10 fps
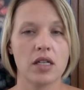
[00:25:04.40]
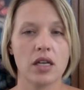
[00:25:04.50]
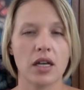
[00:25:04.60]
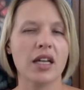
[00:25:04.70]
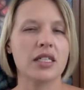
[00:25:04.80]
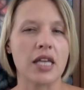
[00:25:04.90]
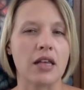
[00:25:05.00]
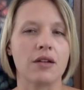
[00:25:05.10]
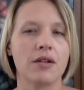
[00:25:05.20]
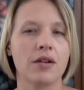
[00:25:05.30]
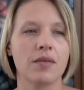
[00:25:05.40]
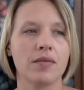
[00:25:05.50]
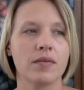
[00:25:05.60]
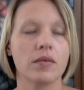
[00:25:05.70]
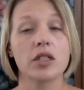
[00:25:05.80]
kind of tailored,
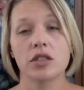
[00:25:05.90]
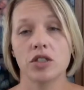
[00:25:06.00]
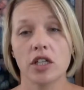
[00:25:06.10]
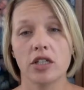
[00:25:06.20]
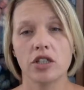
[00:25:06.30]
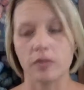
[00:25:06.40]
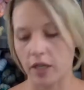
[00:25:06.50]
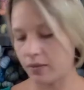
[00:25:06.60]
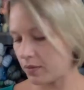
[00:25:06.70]
which it should be